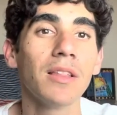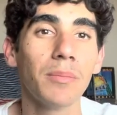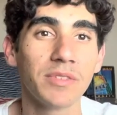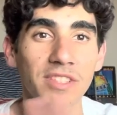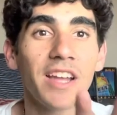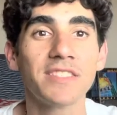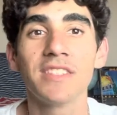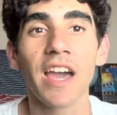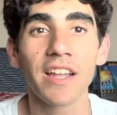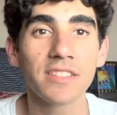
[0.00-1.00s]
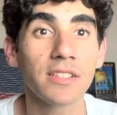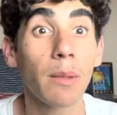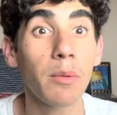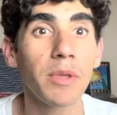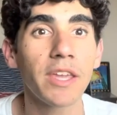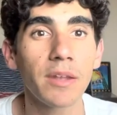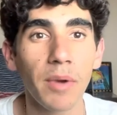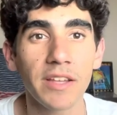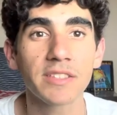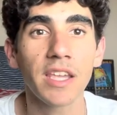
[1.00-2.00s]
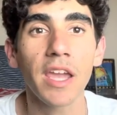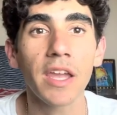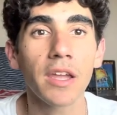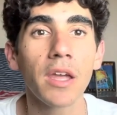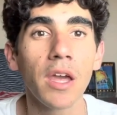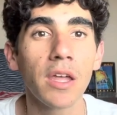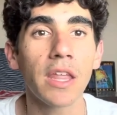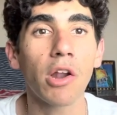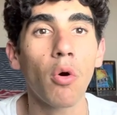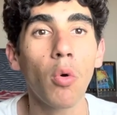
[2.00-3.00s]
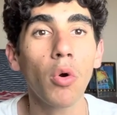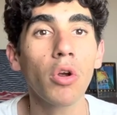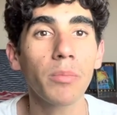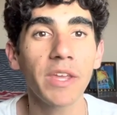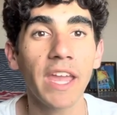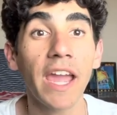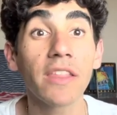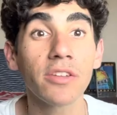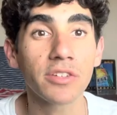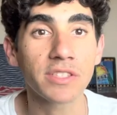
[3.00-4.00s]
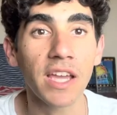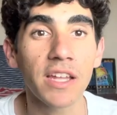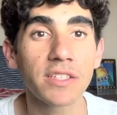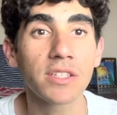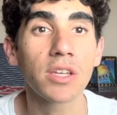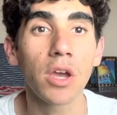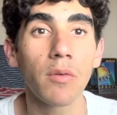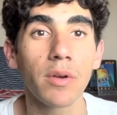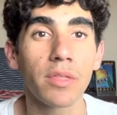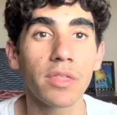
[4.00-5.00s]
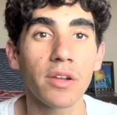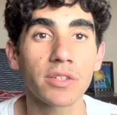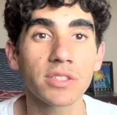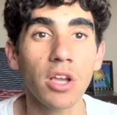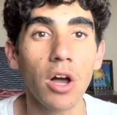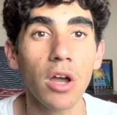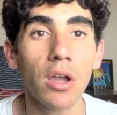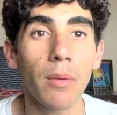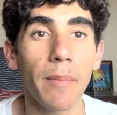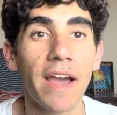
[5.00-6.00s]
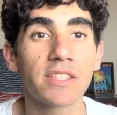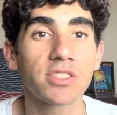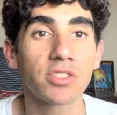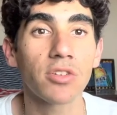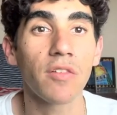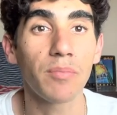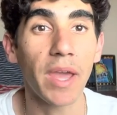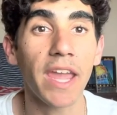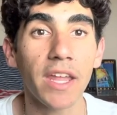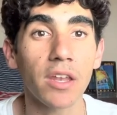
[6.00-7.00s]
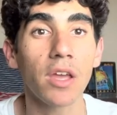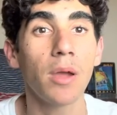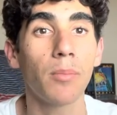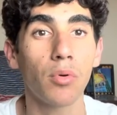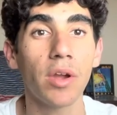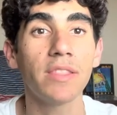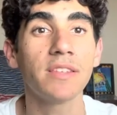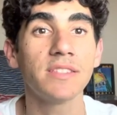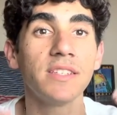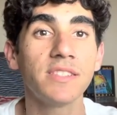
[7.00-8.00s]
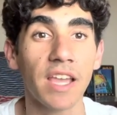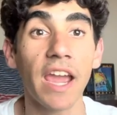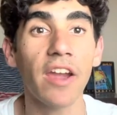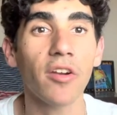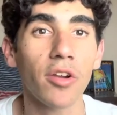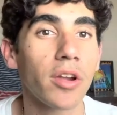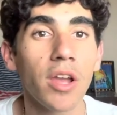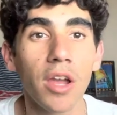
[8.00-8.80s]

Besides that, let me begin by saying that horror began their set with their song Master of Pain parentheses error